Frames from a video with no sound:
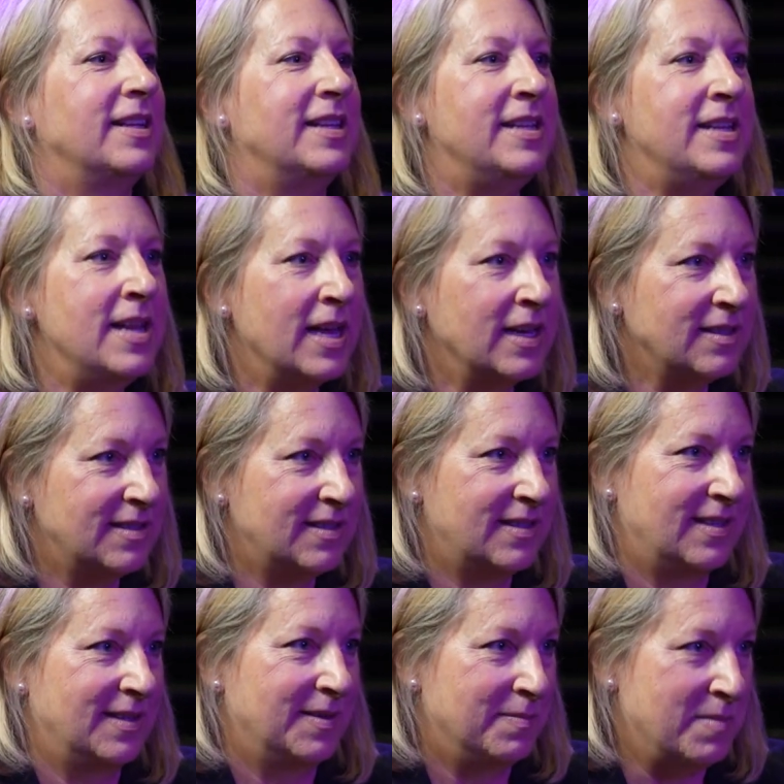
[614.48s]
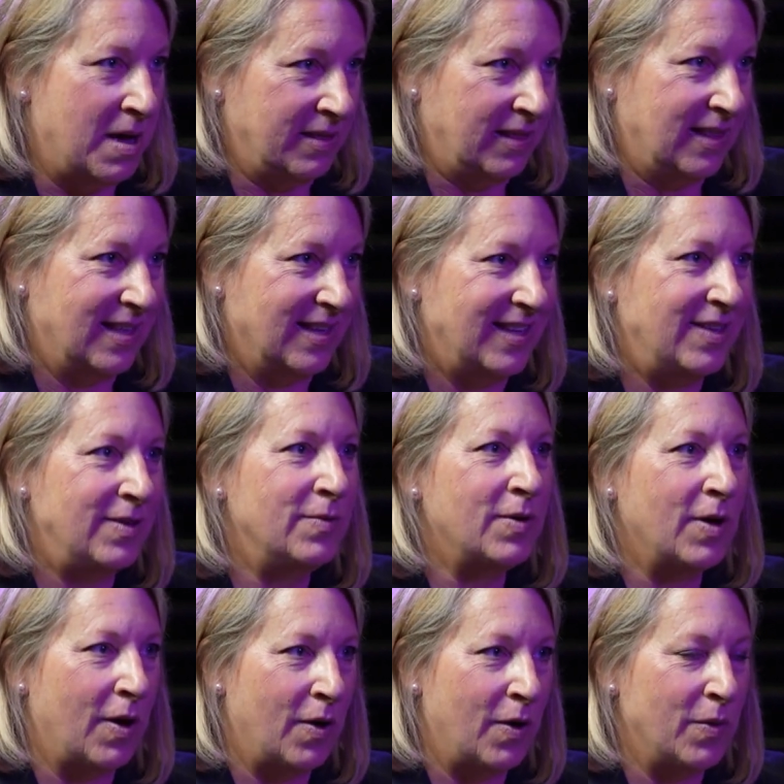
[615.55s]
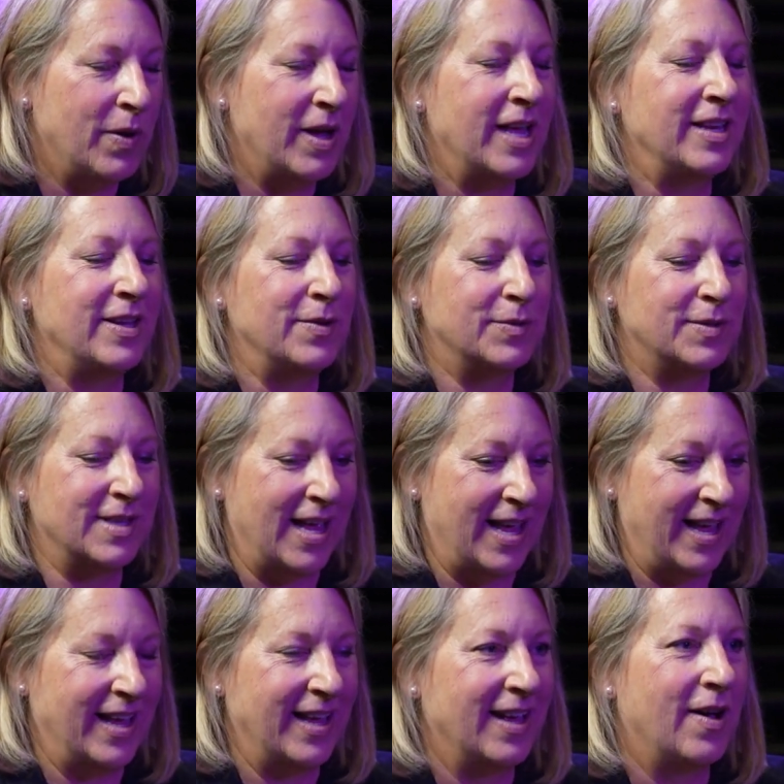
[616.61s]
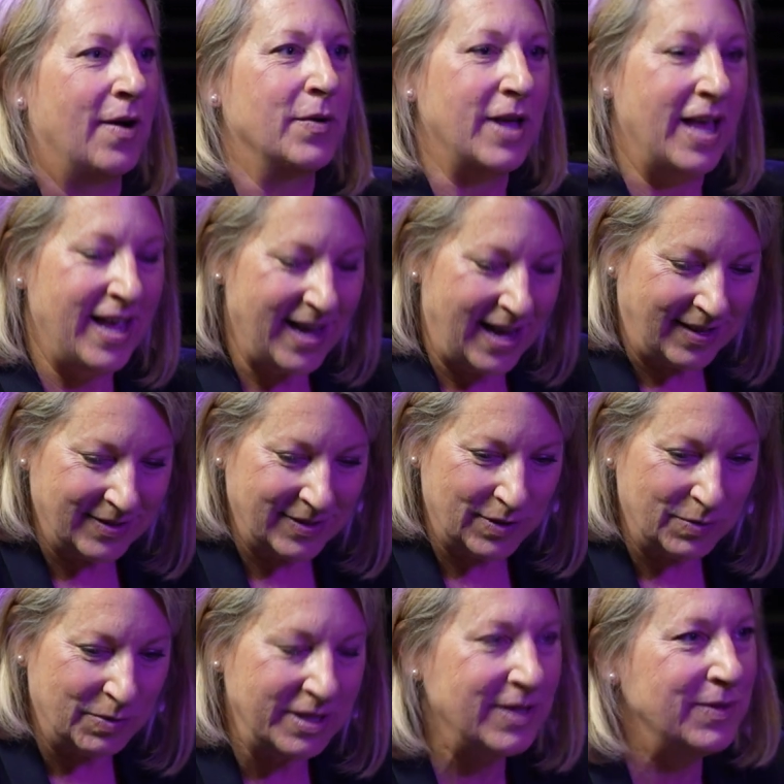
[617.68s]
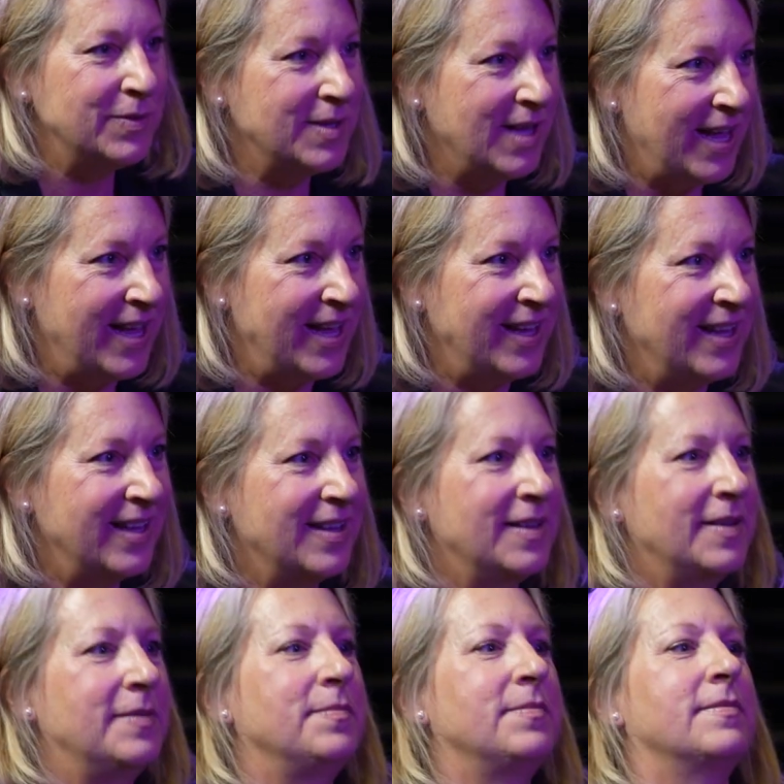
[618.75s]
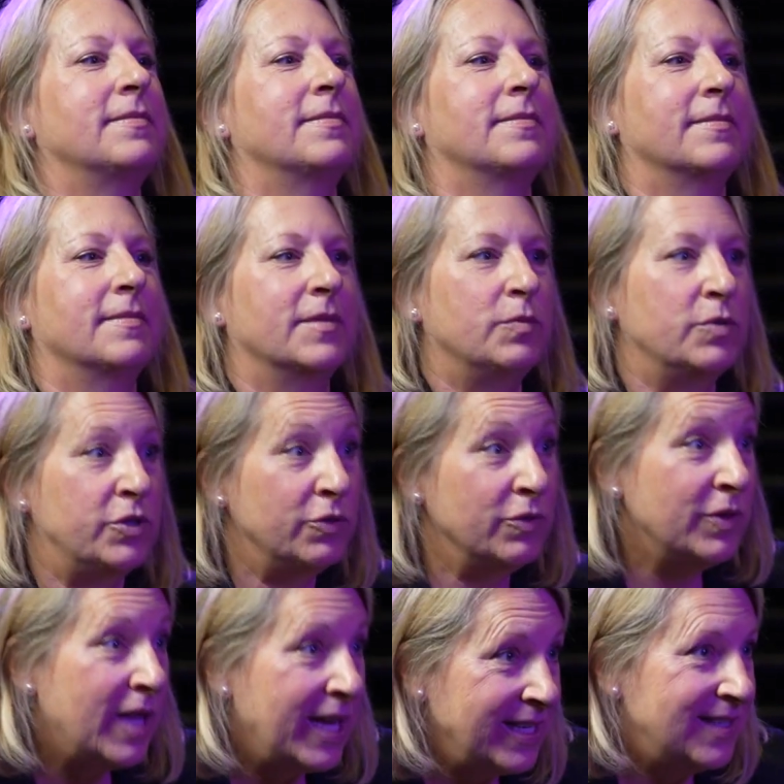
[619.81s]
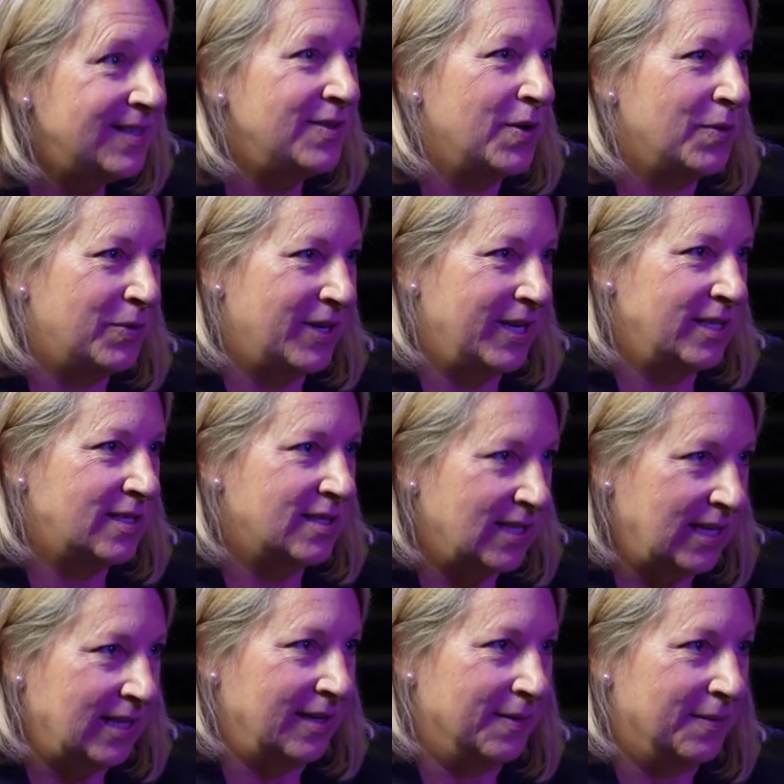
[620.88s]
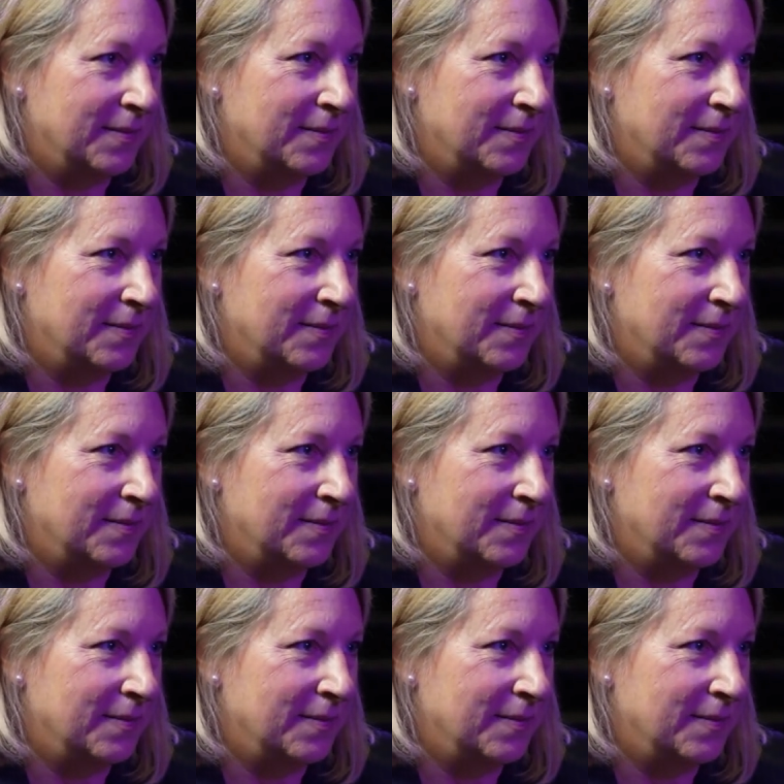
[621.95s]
next month you go and you say, okay, I'll do what you say. Would you like to know what I see?